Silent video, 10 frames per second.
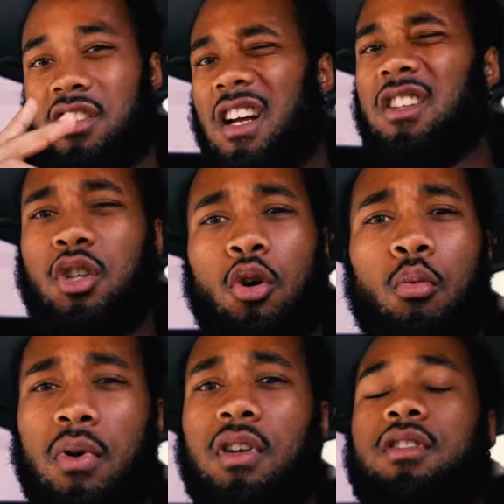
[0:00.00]
Just got 2
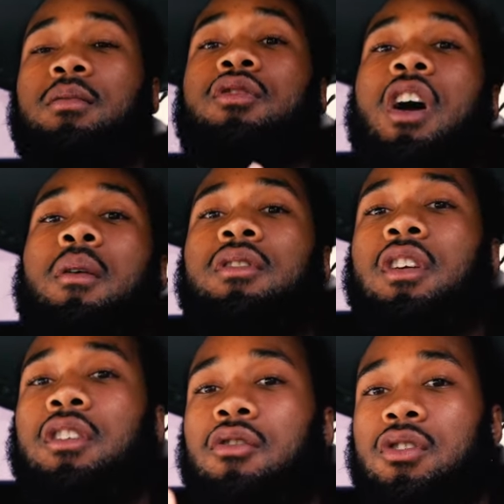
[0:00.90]
mil subscribers
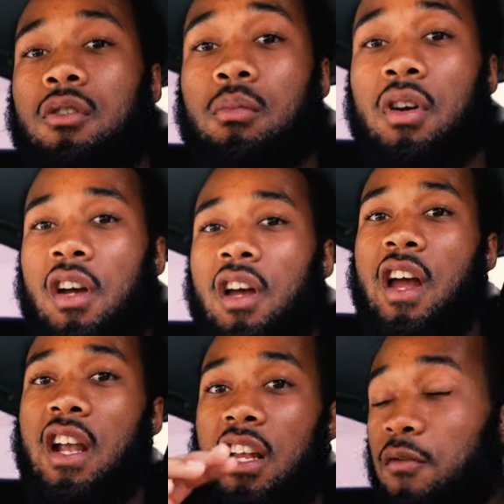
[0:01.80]
on YouTube.
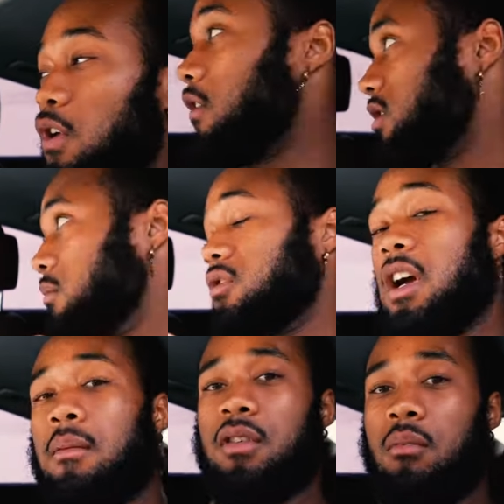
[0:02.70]
And if you haven't
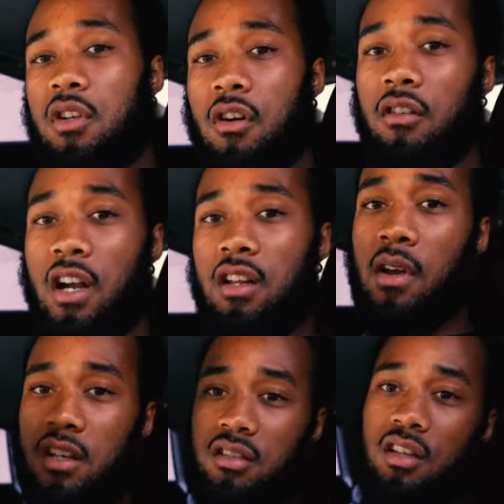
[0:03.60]
subscribed to me already,
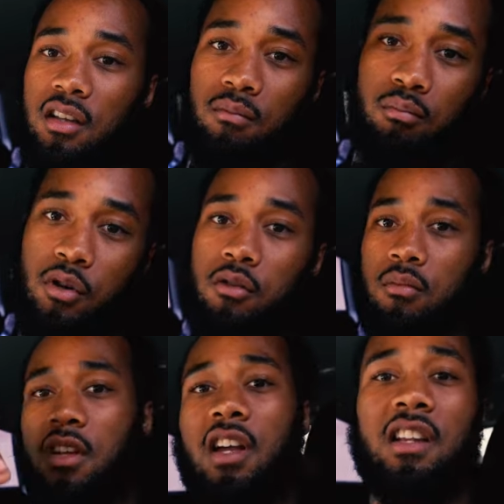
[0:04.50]
make sure to,
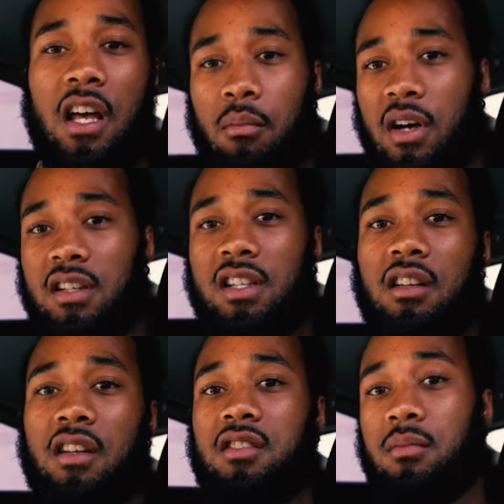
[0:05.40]
boom, hit that button
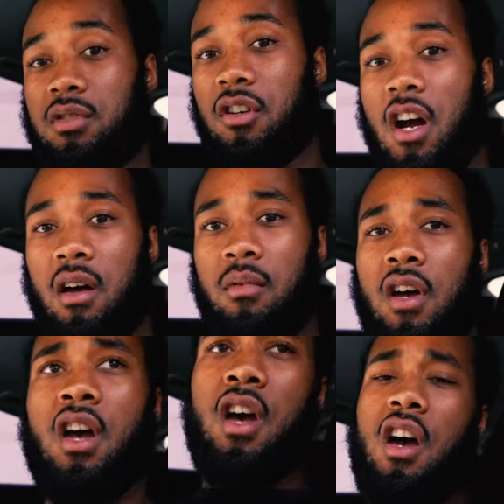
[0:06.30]
down there, subscribe.
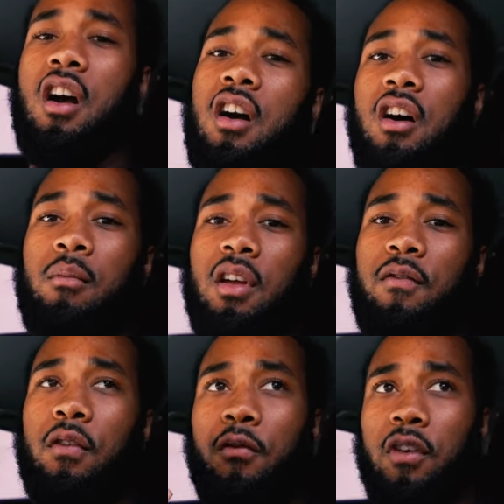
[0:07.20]
Um,
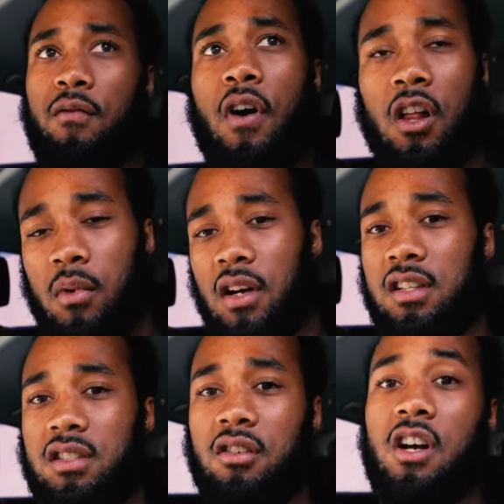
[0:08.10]
and feel free to follow me
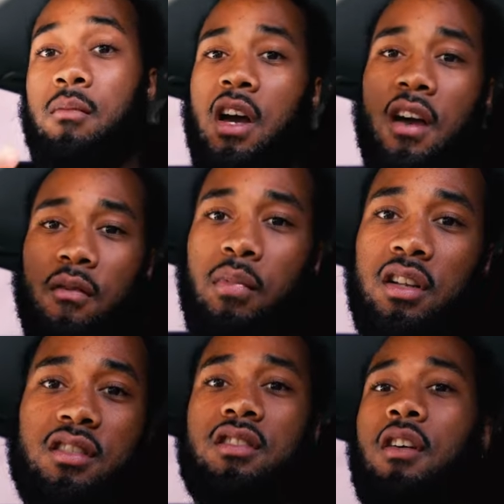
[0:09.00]
on Instagram. I have a
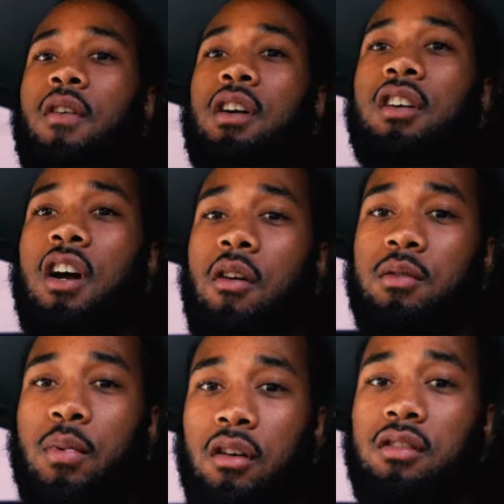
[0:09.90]
bunch of stuff on there I
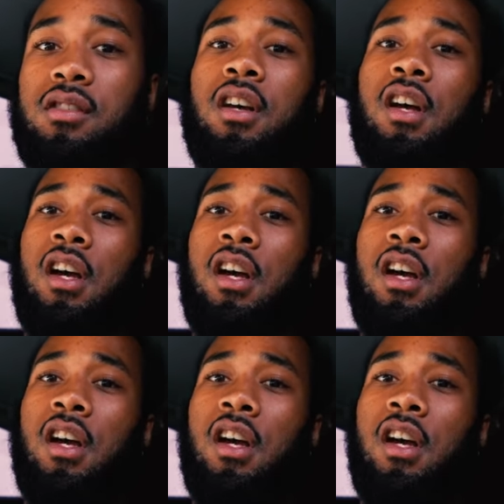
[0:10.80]
always post.